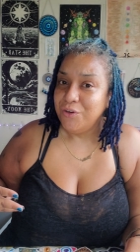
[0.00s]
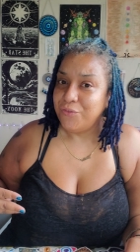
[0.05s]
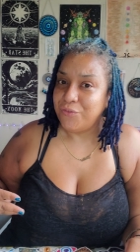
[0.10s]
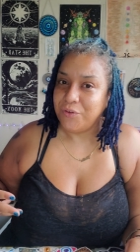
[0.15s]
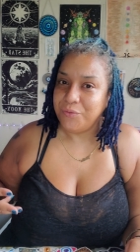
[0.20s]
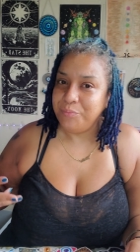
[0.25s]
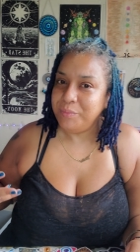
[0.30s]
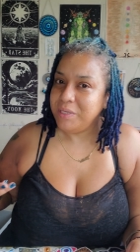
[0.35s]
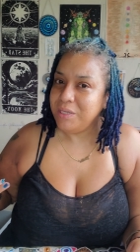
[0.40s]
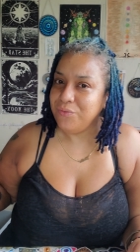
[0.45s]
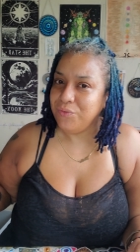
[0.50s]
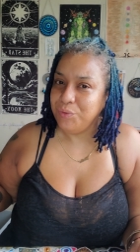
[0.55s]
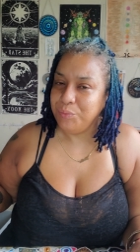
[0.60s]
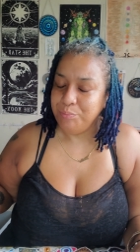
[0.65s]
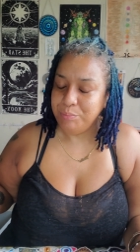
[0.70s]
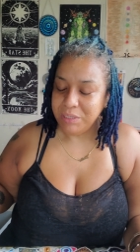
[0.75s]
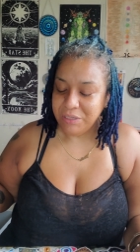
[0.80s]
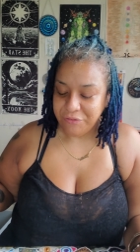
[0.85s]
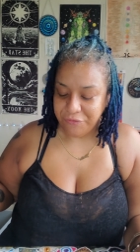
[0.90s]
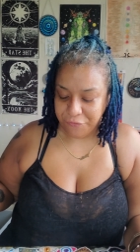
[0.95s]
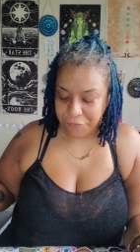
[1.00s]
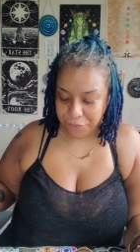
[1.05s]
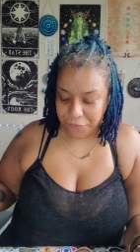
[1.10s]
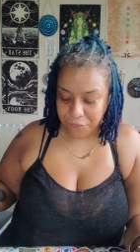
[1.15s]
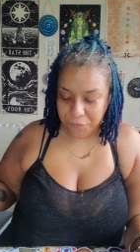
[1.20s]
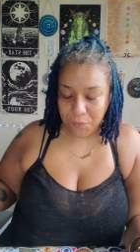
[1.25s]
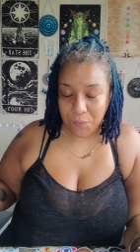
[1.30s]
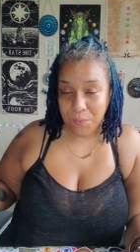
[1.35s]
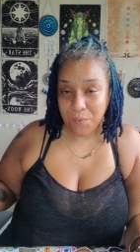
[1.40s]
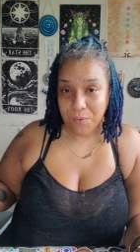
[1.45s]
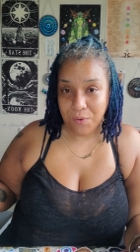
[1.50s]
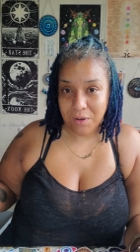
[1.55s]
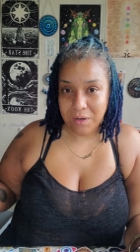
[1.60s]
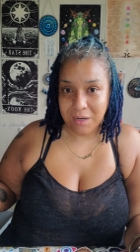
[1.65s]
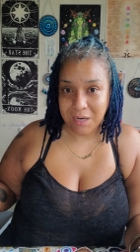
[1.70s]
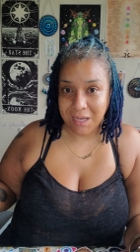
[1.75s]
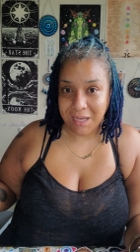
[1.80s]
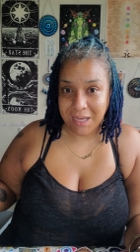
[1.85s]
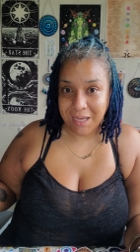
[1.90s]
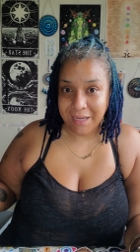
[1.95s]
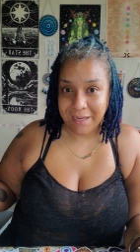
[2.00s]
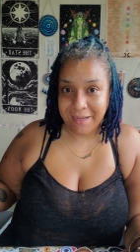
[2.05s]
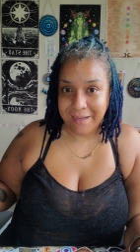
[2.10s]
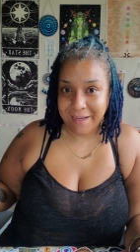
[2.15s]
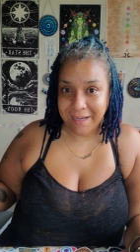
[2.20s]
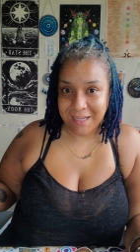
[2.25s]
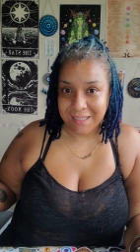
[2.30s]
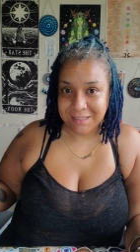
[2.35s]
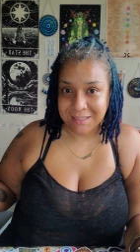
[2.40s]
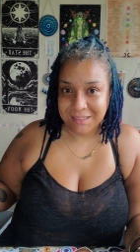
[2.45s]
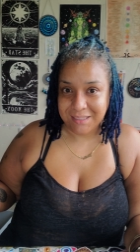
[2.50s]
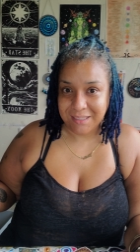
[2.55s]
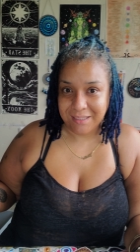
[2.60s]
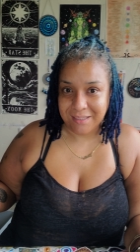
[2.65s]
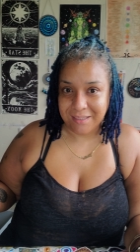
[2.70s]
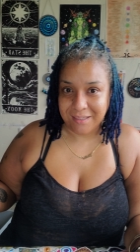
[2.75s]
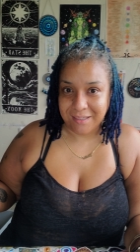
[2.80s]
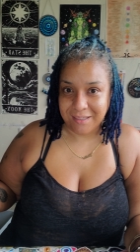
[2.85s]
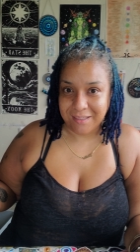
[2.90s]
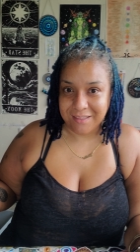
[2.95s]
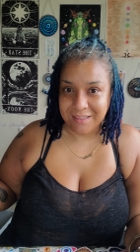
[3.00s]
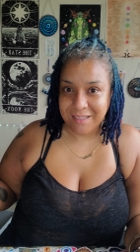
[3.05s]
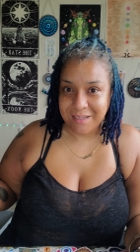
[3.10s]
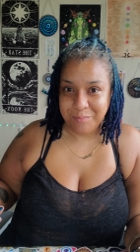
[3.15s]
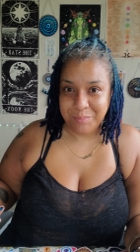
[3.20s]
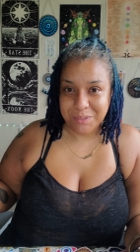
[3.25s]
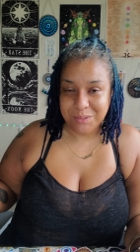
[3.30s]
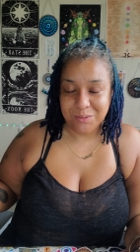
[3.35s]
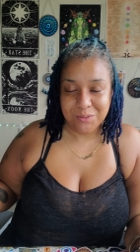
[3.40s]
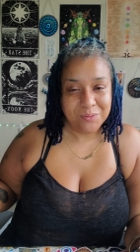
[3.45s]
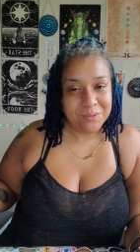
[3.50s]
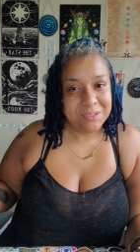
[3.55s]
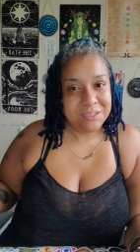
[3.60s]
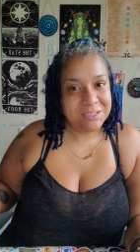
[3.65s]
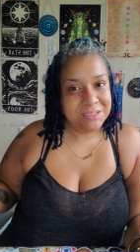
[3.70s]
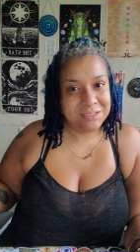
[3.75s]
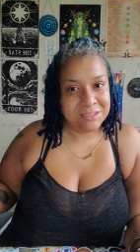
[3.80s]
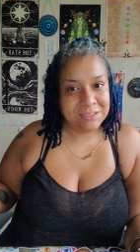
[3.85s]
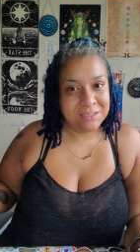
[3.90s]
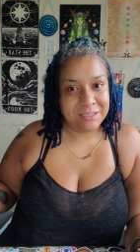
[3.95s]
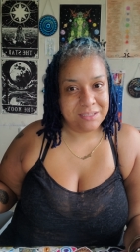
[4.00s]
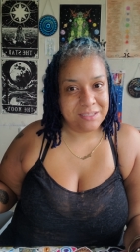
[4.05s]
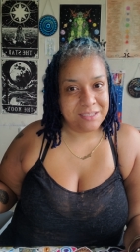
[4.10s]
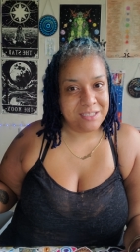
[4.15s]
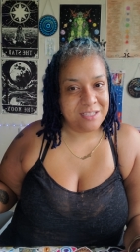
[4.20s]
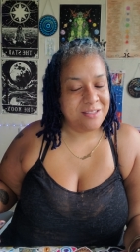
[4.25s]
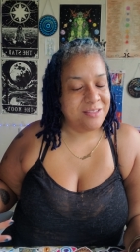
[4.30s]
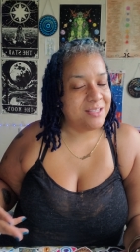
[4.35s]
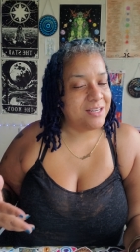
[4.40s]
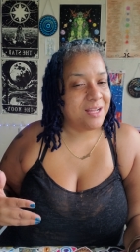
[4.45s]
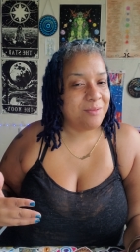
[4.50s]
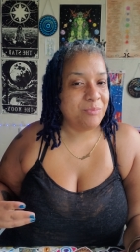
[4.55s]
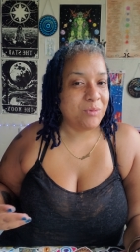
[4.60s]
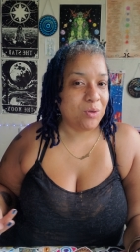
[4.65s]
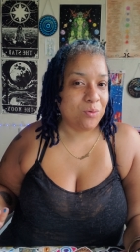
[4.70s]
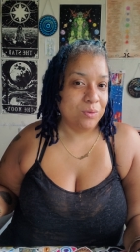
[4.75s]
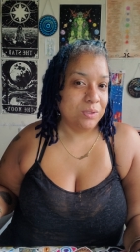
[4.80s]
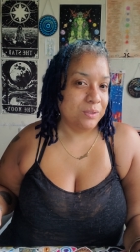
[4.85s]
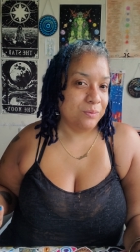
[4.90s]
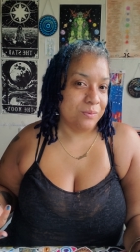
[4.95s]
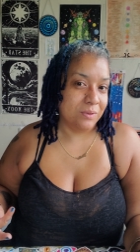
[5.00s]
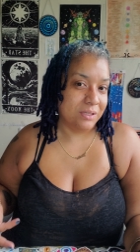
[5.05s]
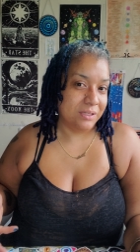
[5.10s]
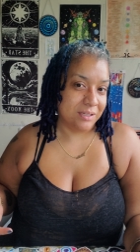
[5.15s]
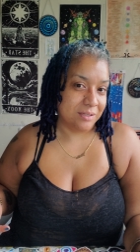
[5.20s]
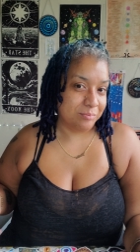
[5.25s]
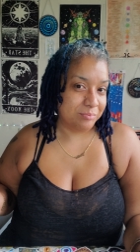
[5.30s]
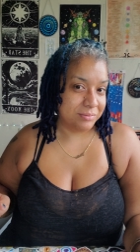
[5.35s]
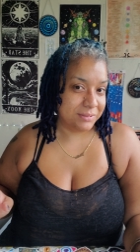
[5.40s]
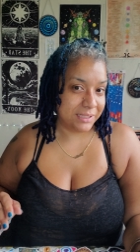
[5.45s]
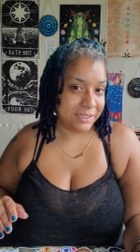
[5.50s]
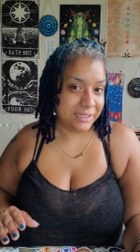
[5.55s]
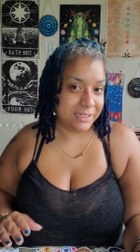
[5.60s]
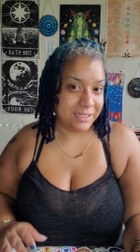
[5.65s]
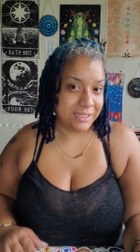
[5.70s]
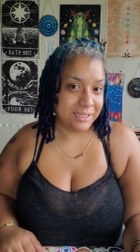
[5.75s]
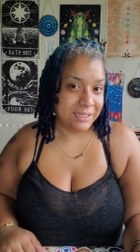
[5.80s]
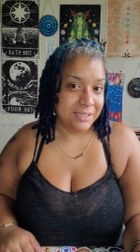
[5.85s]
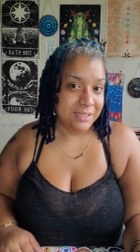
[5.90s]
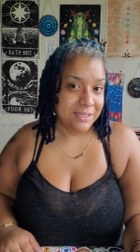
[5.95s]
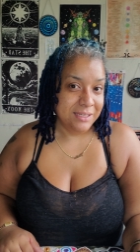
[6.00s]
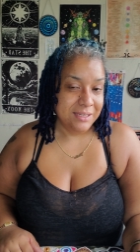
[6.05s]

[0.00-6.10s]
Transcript: from even before I got there. They've been doing this shit. And then I'm the only one complaining.